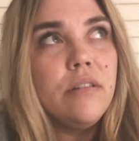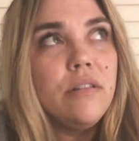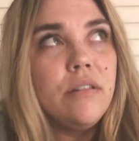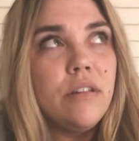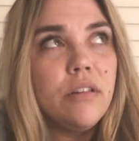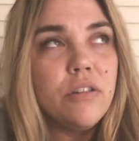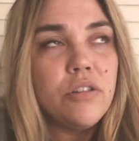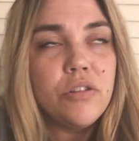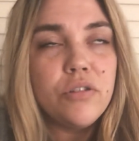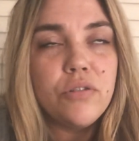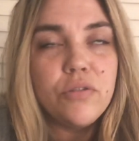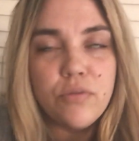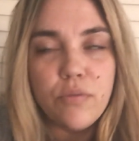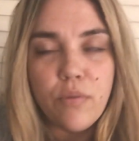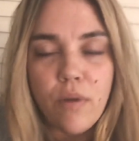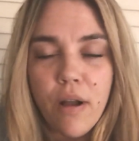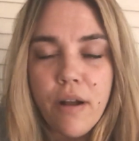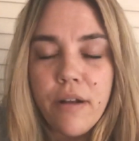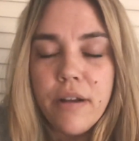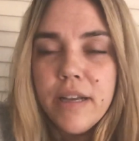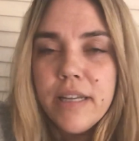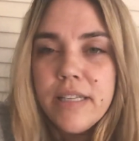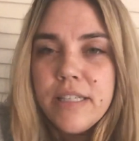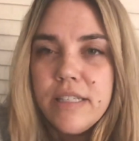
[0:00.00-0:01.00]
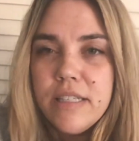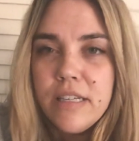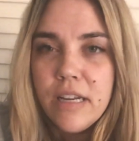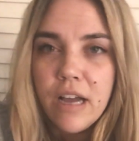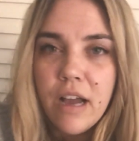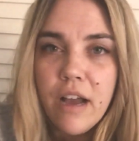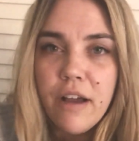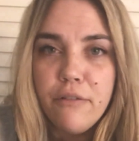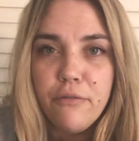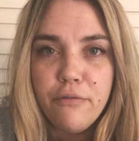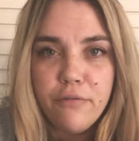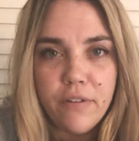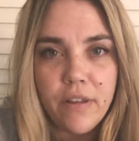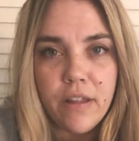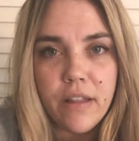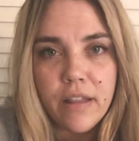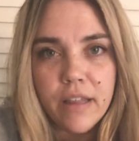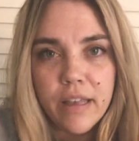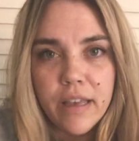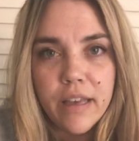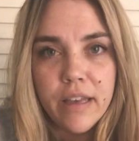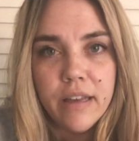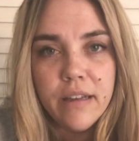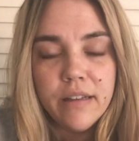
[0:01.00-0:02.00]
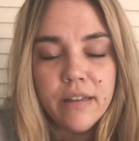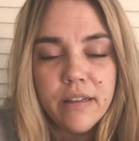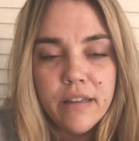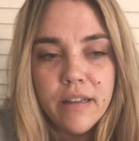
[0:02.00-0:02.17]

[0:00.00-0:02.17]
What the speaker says: the strongest gut feeling